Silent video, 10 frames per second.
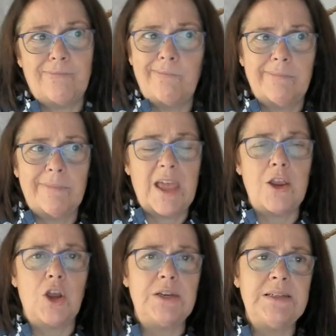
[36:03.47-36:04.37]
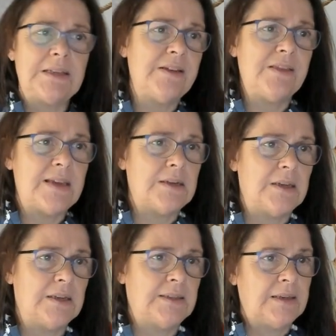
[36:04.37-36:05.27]
They only see their
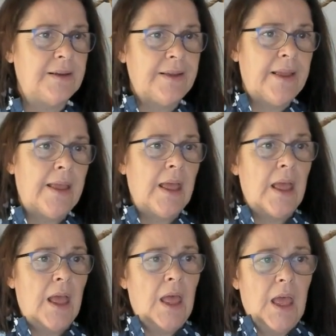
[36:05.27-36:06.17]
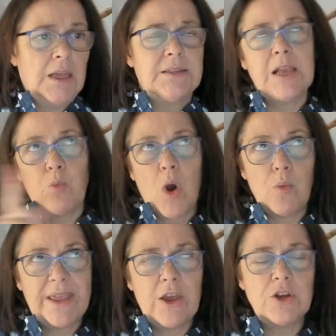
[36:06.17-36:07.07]
needs. So what
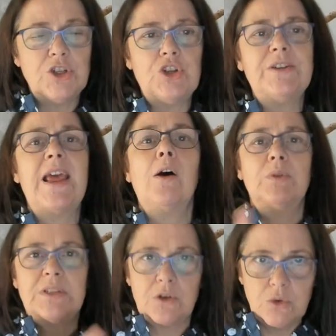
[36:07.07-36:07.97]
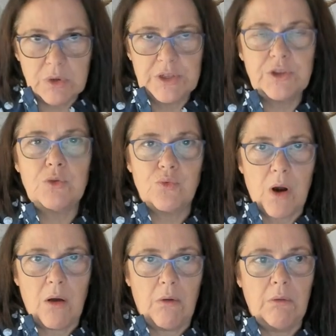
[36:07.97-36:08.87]
we're going to do now is look at the
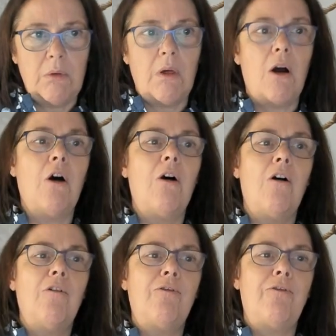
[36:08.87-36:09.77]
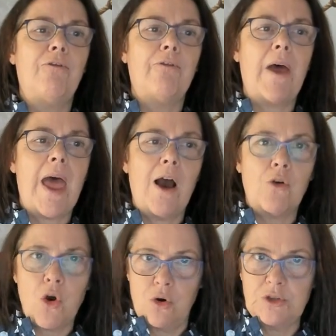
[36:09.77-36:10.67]
role of our
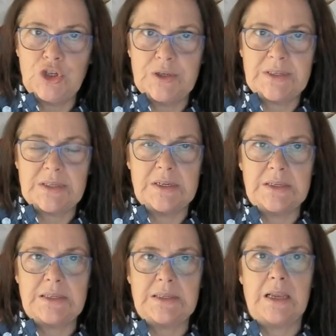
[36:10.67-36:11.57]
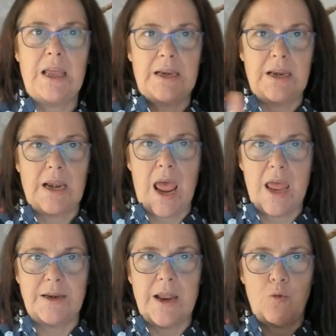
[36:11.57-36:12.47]
consciousness
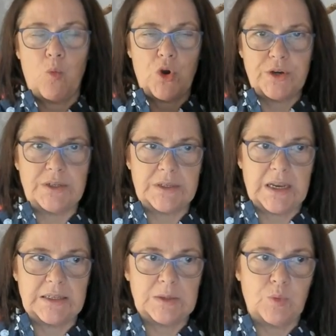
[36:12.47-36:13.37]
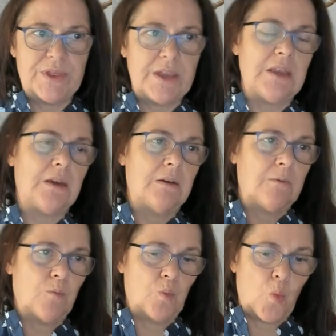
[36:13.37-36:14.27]
and what it does
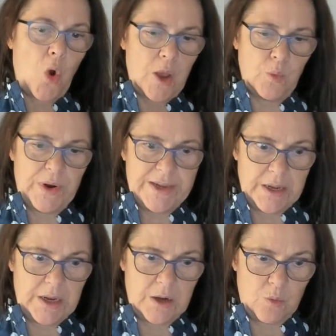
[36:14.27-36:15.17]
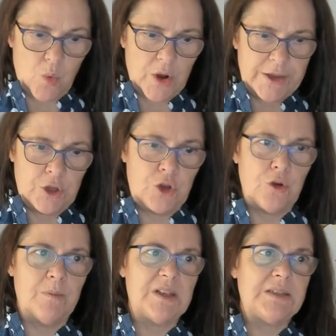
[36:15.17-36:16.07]
within, why we need it, why
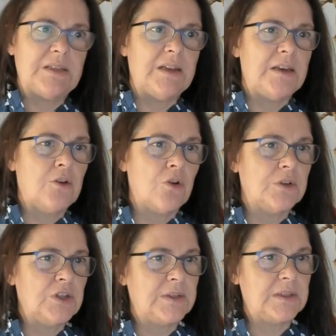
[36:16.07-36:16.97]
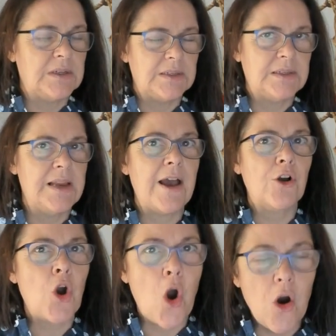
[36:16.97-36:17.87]
humans need consciousness. Now,
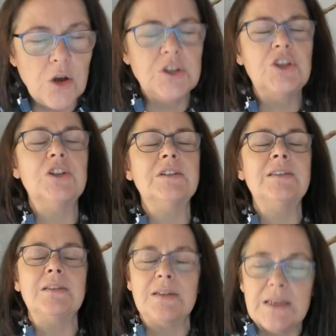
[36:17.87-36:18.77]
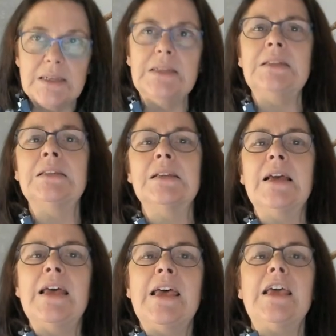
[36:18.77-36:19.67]
consciousness
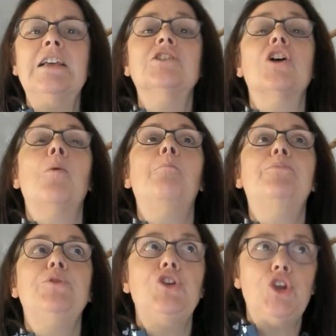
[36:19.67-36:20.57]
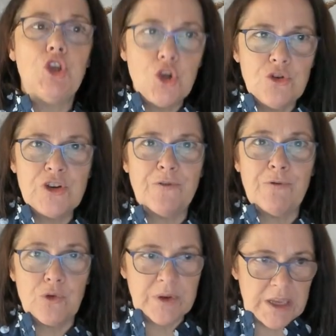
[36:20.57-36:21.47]
is a
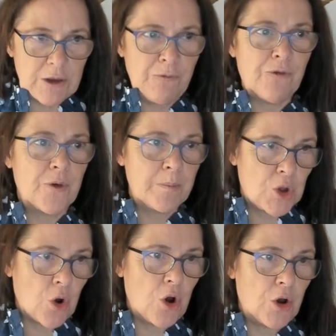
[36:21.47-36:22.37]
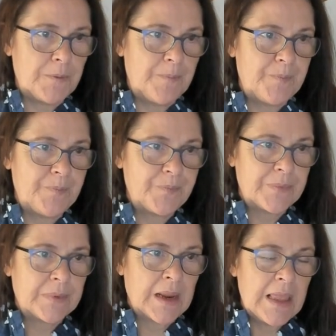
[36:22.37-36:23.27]
beautiful gift from God.
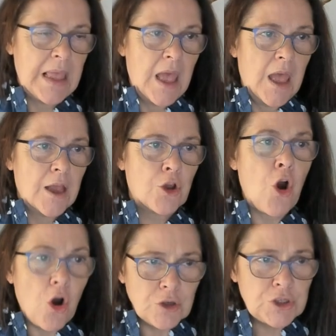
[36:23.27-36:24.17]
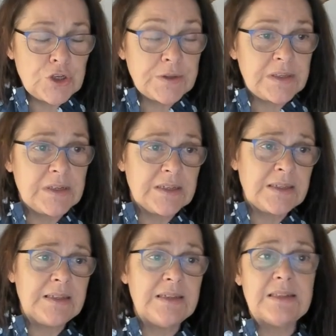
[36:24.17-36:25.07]

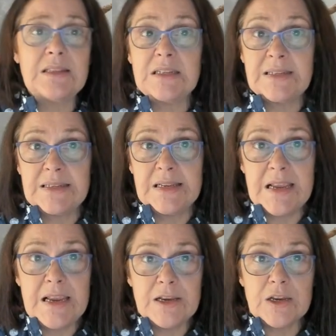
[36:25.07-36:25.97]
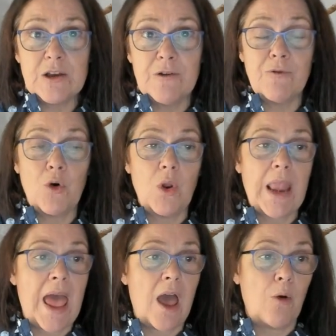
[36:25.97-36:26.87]
Consciousness is the seat of all
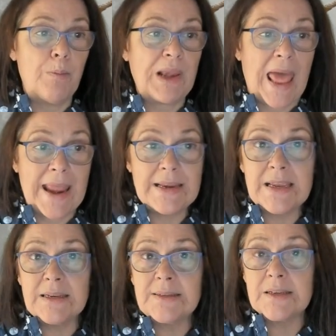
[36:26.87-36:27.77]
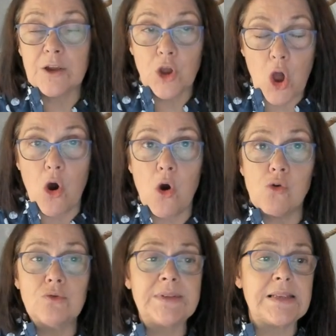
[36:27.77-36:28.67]
our plannings and
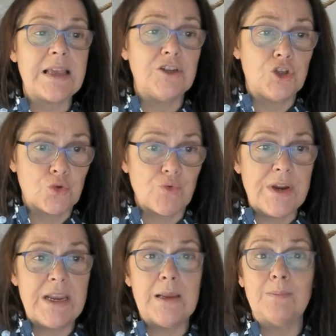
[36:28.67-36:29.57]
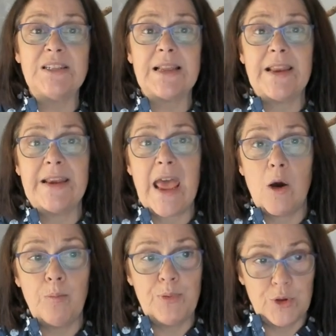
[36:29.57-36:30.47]
goals and dreams and
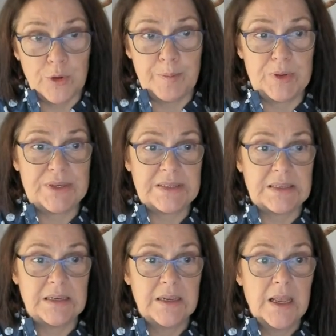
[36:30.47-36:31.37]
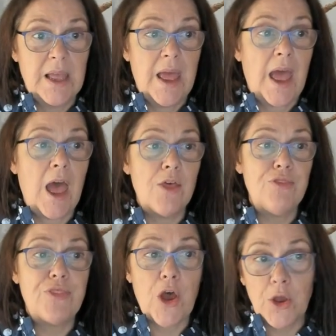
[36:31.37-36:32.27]
our purpose.
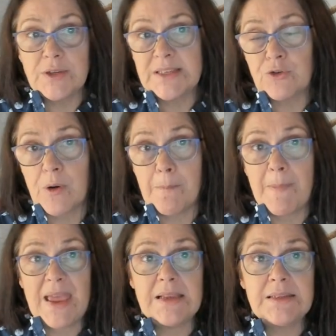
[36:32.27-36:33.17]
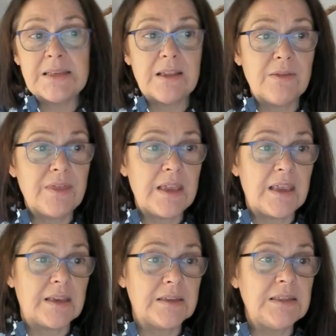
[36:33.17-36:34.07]
And those are amazing
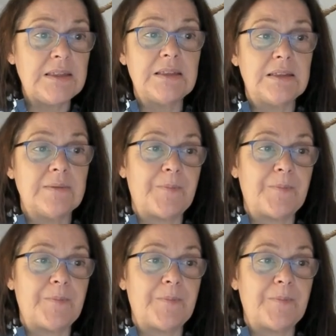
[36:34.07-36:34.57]
things.